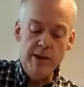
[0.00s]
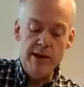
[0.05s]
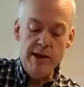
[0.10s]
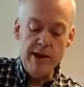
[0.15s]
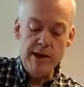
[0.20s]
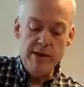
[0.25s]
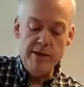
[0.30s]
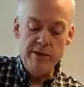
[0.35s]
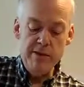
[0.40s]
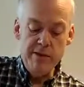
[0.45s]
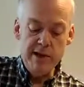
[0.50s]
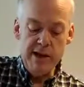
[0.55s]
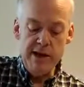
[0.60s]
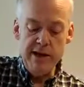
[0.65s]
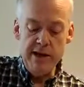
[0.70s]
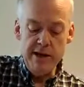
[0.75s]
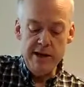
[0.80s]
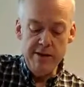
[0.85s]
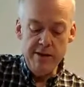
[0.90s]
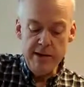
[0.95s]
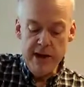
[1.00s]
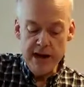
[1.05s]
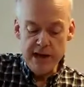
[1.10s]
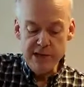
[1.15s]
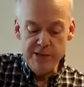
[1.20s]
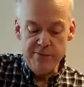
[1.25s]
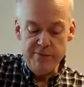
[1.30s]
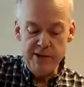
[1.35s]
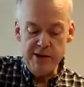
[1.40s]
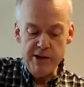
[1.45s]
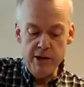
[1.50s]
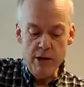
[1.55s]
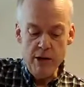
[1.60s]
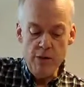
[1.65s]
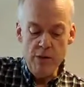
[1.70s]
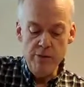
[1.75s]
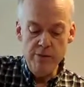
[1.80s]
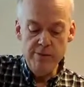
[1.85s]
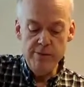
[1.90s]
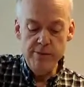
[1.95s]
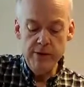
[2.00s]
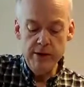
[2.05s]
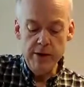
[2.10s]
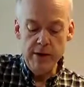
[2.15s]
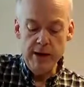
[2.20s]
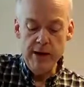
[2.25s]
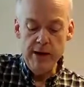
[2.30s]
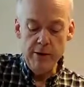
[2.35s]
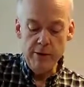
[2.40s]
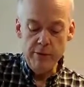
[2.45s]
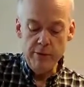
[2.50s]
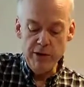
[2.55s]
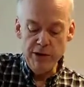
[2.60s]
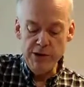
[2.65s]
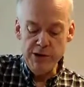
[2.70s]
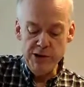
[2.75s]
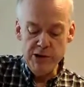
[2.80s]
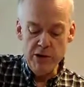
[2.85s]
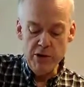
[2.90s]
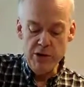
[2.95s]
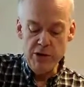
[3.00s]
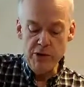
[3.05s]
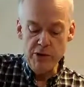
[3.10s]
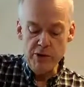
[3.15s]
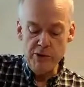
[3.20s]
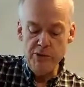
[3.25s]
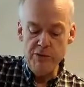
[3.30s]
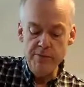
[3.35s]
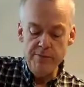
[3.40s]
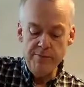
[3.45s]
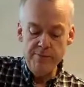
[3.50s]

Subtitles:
in the next video, we'll show you